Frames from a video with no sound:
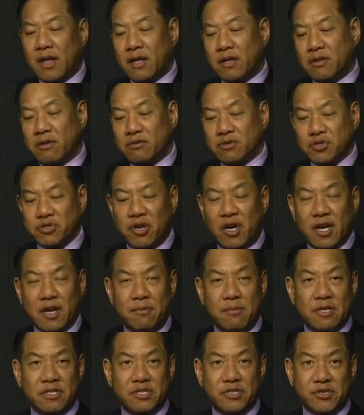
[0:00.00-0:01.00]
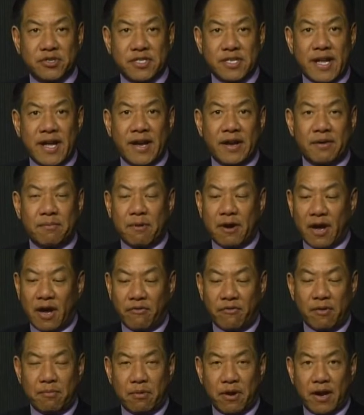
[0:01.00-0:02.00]
Those documents are signed by
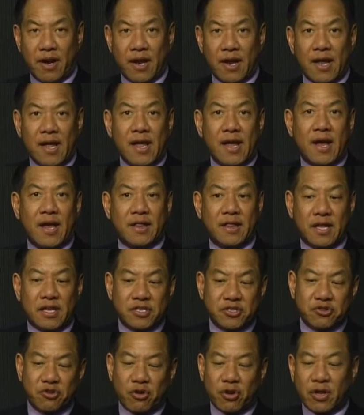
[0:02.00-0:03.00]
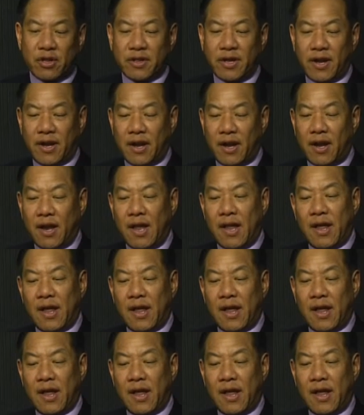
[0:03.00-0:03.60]
everybody and then circulated.